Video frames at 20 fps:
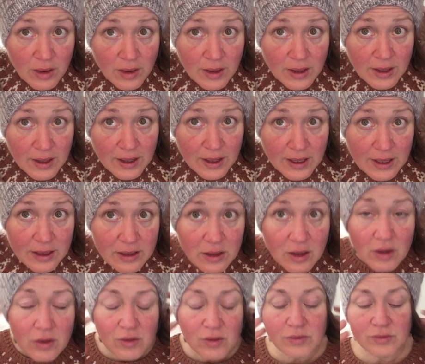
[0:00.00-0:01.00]
That
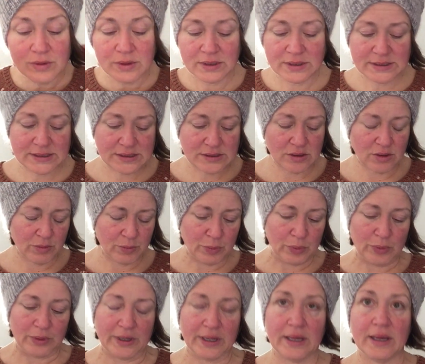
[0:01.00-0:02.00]
halo is so
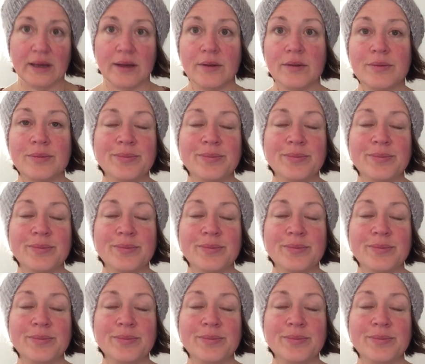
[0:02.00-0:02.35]
pretty.